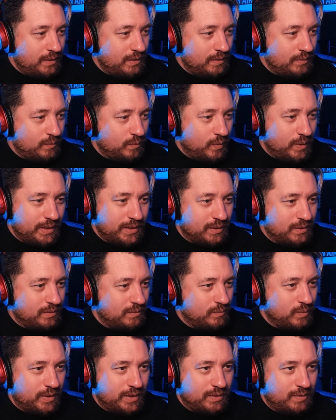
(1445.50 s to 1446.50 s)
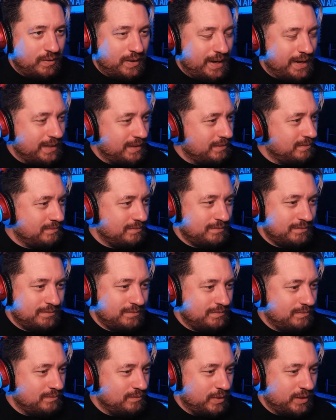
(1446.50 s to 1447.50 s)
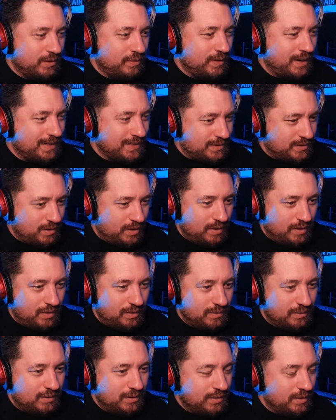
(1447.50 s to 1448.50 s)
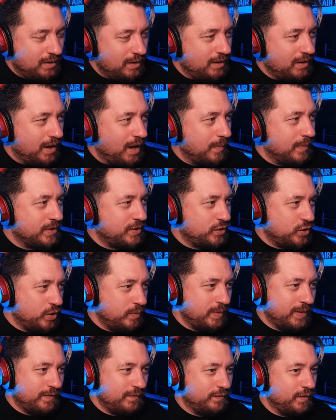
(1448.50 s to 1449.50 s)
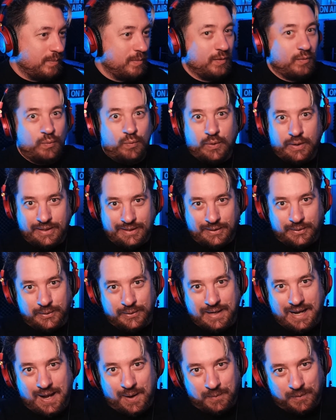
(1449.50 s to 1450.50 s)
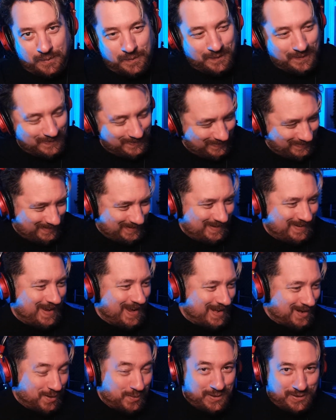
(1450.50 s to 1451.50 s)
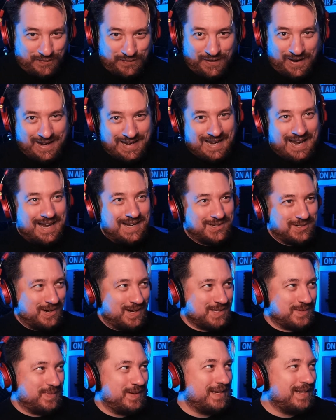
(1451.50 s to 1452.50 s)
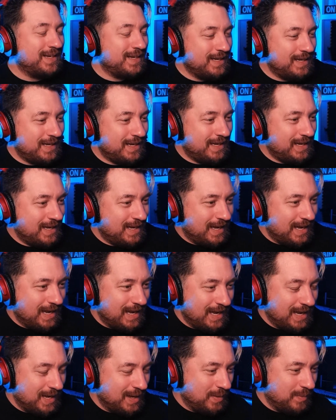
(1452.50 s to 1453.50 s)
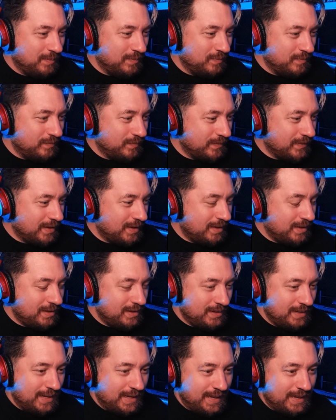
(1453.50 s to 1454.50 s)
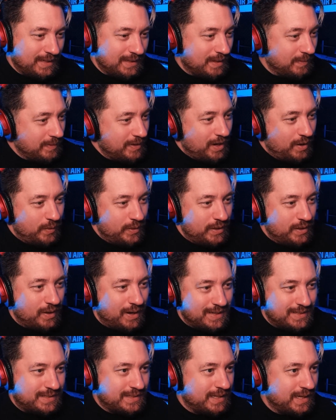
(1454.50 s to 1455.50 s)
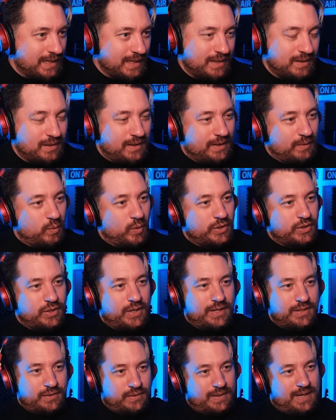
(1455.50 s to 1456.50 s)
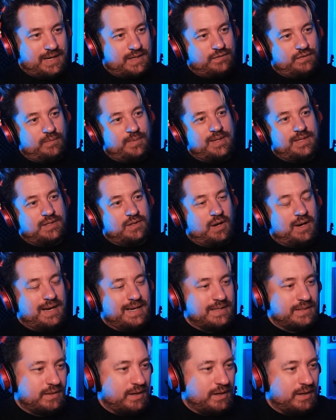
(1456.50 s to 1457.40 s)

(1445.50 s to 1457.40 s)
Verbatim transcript: What a great song. I'm assuming from a really good album. And I will find out, trust me. Yeah, let me know what you guys think. Like, what should I do next from these guys?